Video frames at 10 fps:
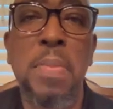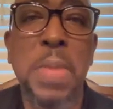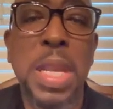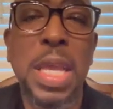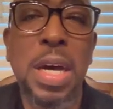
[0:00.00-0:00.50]

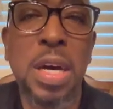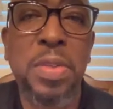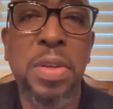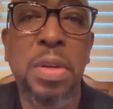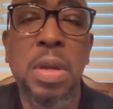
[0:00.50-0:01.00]
many
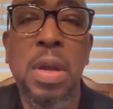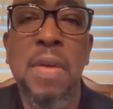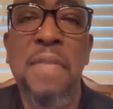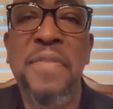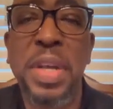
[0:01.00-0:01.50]
other
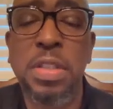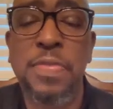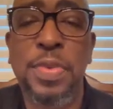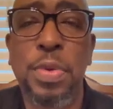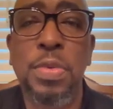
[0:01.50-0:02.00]

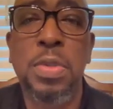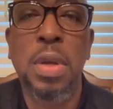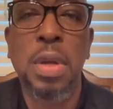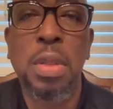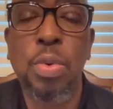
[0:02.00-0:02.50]
festivals
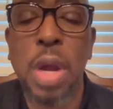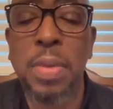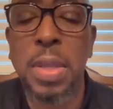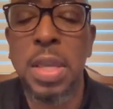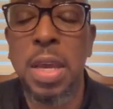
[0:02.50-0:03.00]

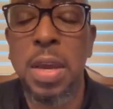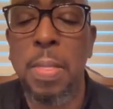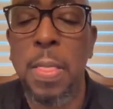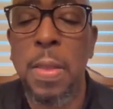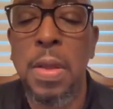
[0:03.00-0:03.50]
throughout the year